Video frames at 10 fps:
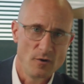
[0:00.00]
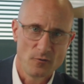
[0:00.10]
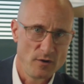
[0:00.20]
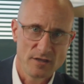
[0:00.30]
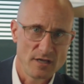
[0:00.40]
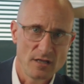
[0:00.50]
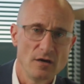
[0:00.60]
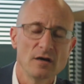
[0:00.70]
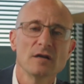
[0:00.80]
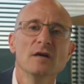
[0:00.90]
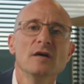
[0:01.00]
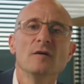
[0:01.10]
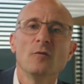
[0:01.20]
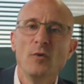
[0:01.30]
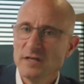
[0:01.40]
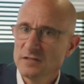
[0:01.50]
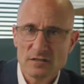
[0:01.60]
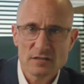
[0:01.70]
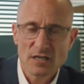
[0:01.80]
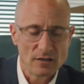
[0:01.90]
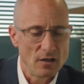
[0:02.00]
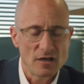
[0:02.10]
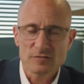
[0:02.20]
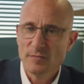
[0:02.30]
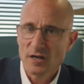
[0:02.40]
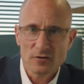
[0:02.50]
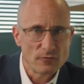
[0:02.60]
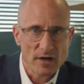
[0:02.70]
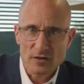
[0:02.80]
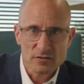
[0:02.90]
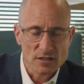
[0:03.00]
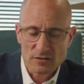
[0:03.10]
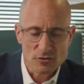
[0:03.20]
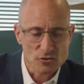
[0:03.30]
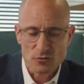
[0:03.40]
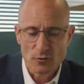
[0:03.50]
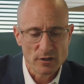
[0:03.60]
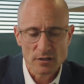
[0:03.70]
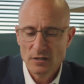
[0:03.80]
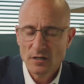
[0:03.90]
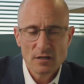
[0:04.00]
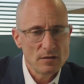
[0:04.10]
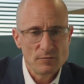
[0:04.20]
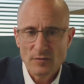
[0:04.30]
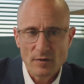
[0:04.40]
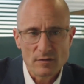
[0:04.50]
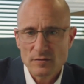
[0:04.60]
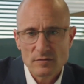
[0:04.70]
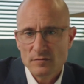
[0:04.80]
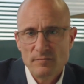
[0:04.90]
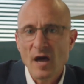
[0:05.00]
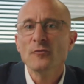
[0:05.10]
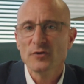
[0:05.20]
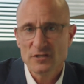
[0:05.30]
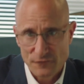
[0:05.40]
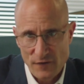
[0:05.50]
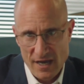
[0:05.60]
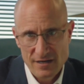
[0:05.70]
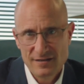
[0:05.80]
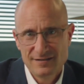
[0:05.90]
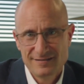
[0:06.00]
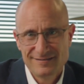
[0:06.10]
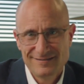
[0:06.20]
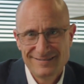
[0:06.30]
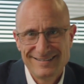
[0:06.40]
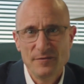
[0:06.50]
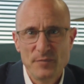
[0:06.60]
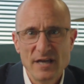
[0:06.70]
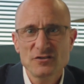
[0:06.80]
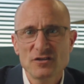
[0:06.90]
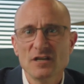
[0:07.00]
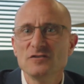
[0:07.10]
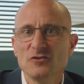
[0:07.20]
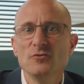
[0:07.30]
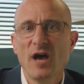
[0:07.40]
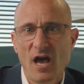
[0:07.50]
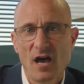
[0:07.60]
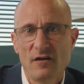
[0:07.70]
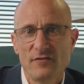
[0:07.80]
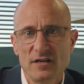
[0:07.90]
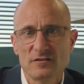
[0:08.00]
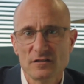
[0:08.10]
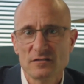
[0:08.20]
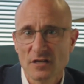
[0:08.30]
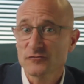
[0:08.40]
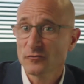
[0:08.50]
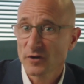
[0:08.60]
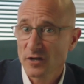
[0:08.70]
want to wait that long. Witnesses get lost, medical records get destroyed, memories fade. The best chance you have at a successful